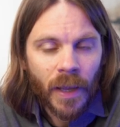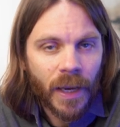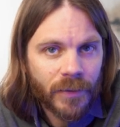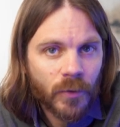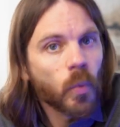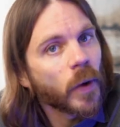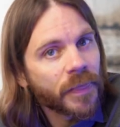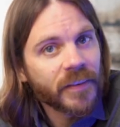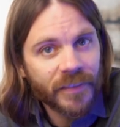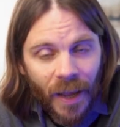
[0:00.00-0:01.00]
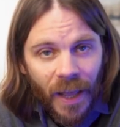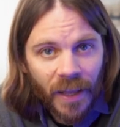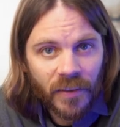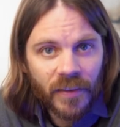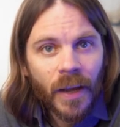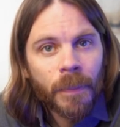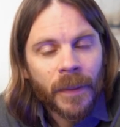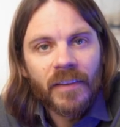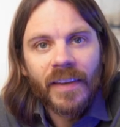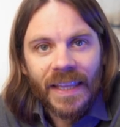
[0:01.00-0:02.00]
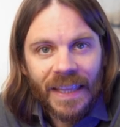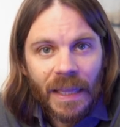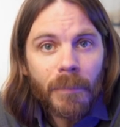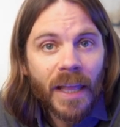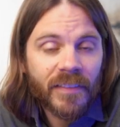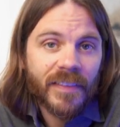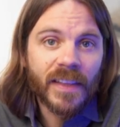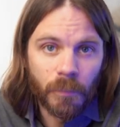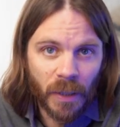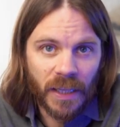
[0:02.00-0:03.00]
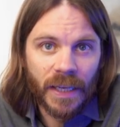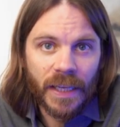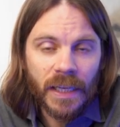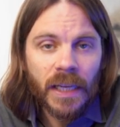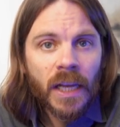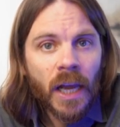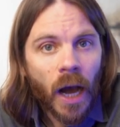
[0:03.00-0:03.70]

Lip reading: And what this does is it limits the ability